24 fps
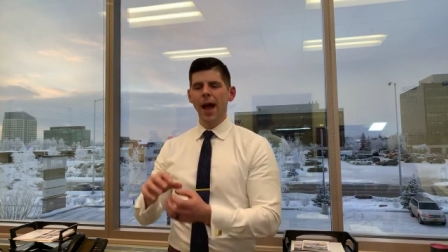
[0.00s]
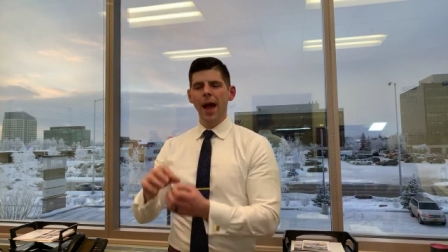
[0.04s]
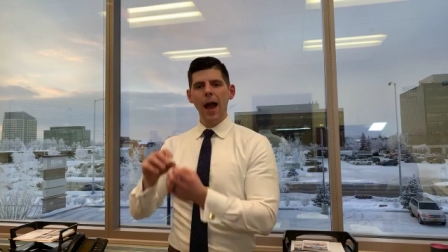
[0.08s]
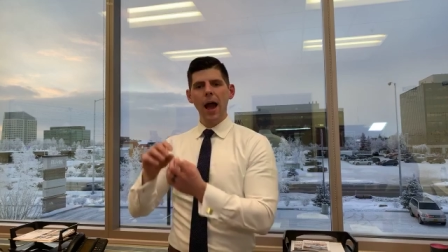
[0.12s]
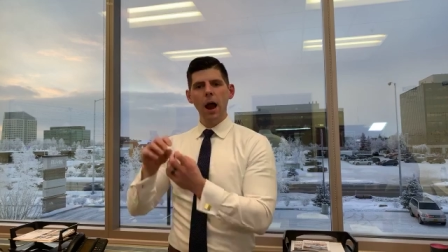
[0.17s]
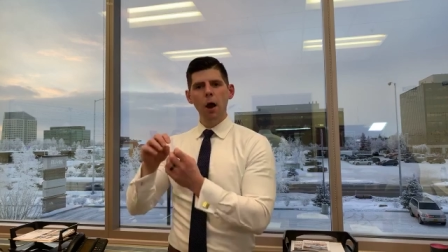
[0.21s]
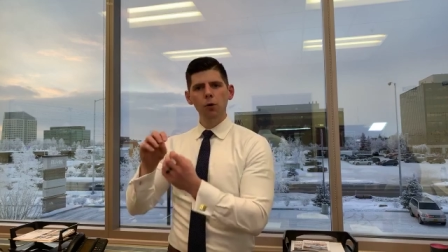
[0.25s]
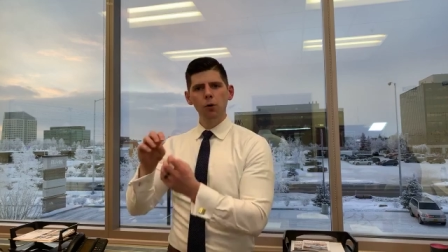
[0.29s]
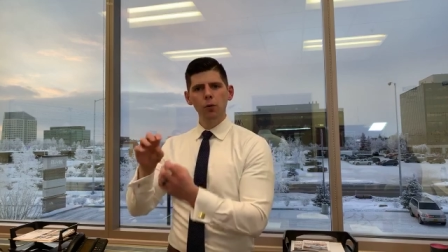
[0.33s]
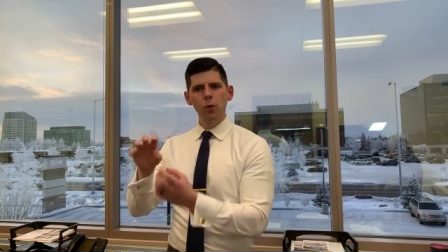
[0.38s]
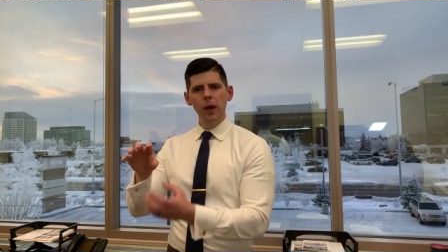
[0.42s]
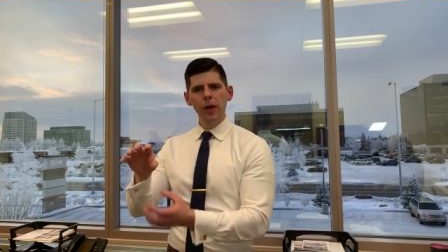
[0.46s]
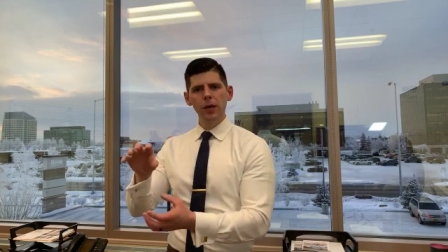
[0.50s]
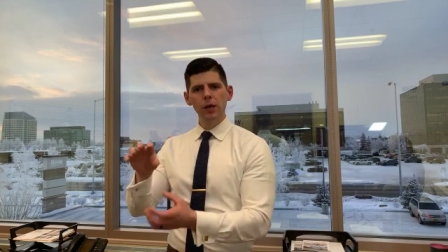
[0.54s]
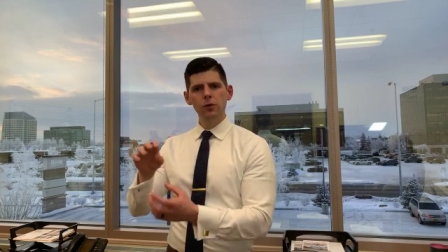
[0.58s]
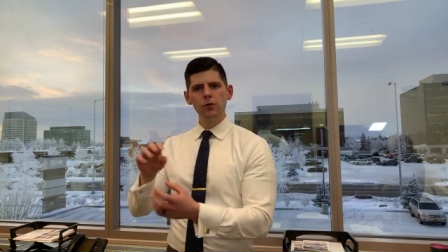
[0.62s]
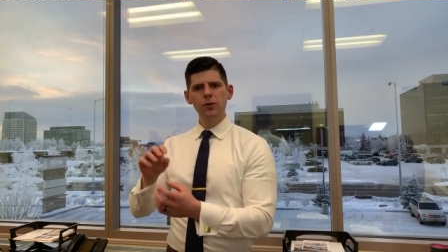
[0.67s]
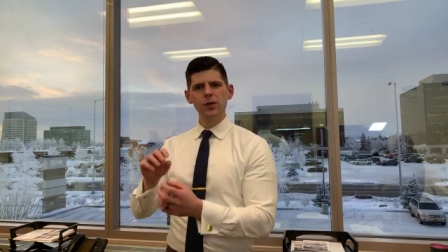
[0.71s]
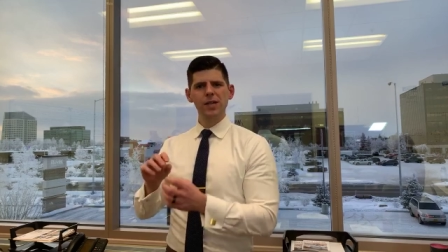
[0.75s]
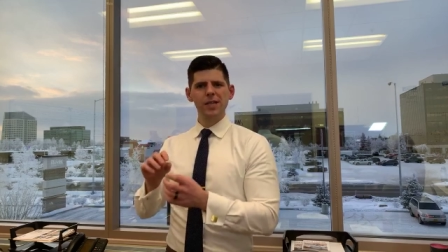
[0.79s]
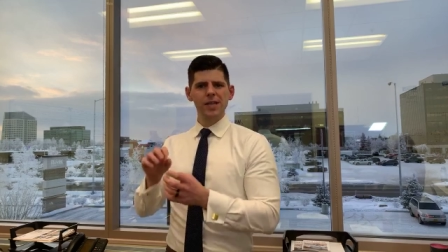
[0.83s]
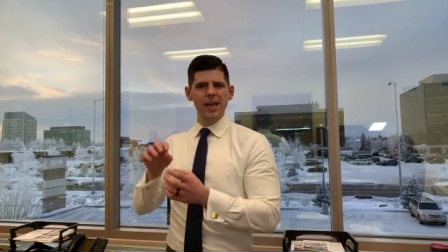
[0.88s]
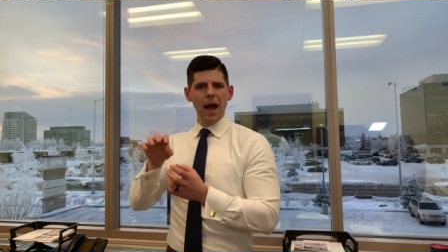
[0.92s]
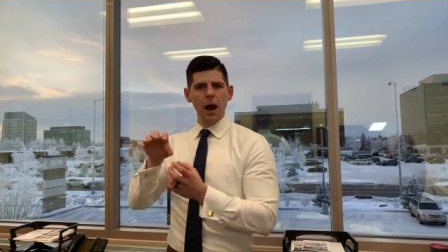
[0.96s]
How do I
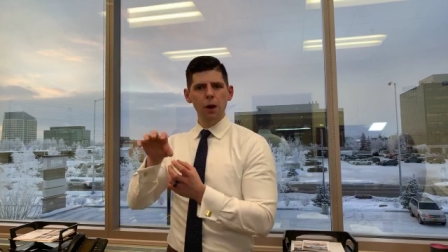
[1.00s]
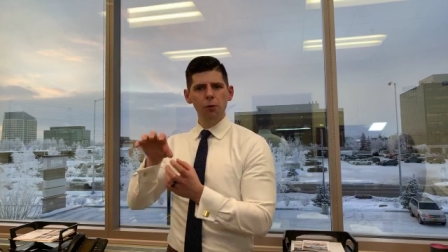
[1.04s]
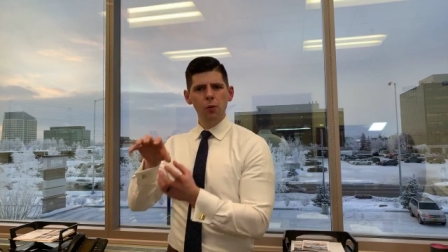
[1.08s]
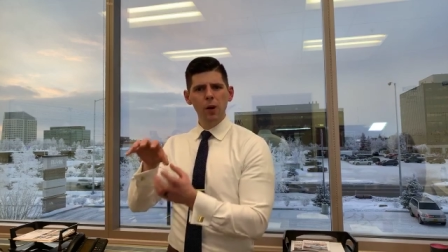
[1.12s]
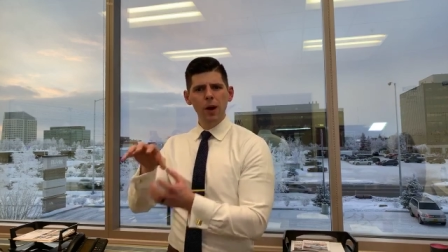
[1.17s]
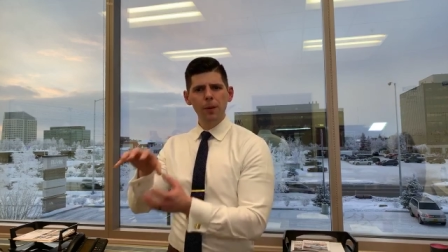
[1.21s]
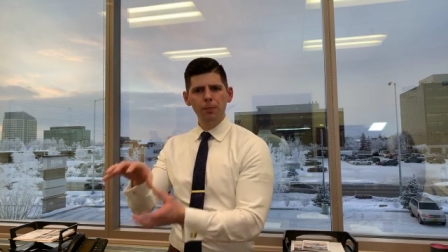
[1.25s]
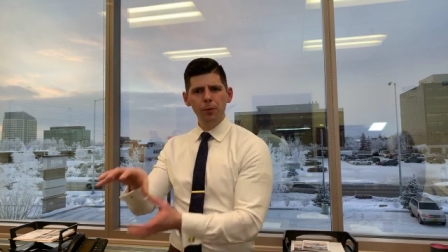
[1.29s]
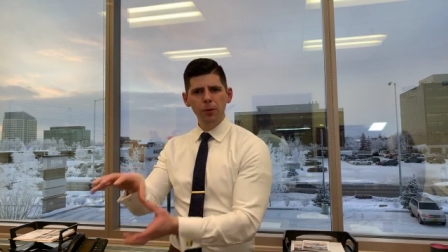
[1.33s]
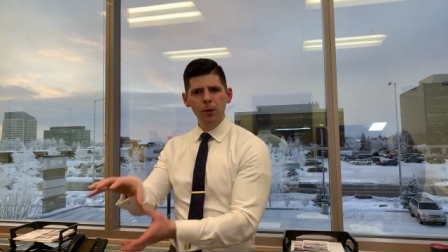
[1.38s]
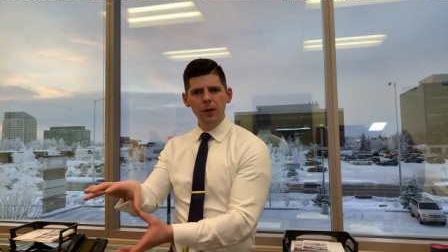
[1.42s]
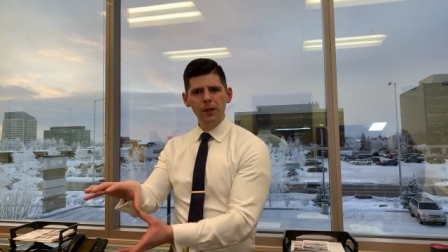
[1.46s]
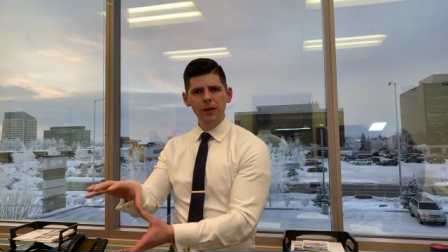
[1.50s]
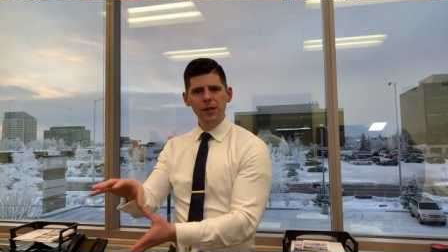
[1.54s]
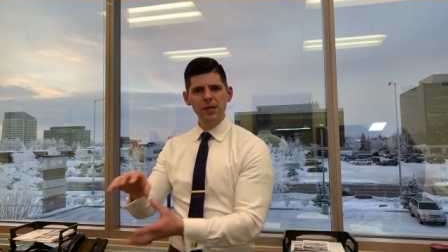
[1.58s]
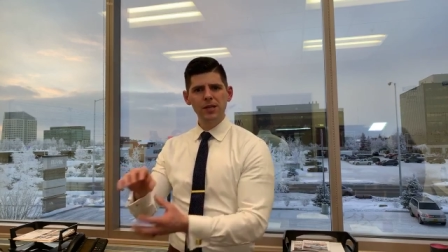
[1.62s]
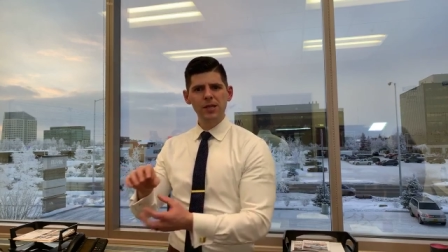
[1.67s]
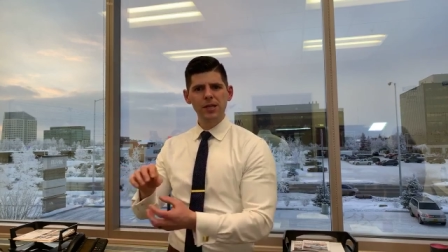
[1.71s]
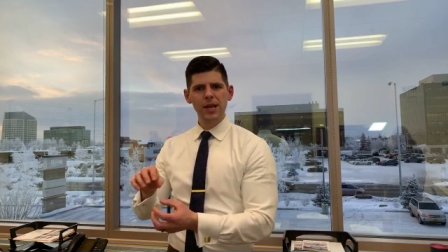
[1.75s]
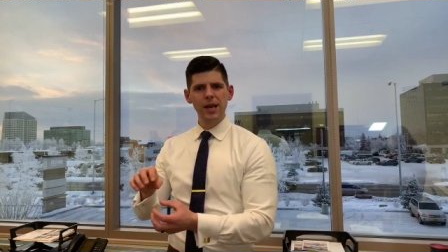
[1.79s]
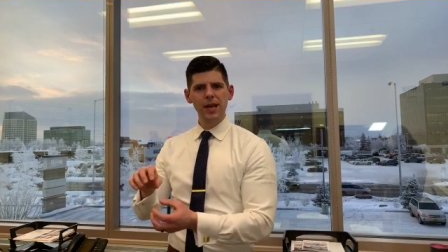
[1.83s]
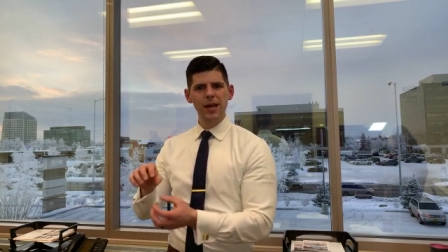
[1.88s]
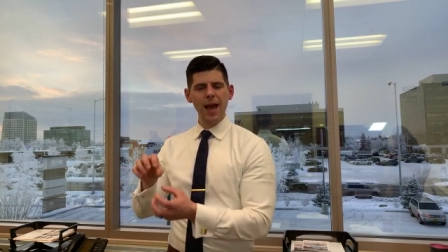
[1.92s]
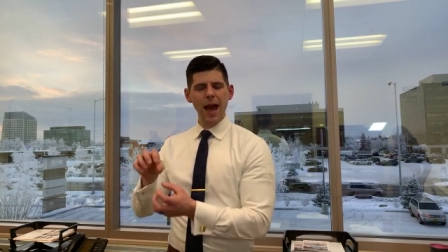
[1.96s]
use this? How do I plug
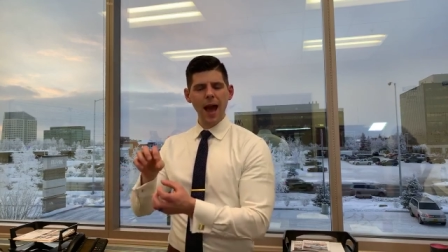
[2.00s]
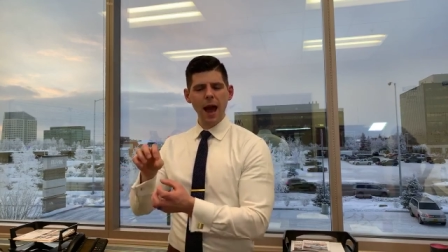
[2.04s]
this in?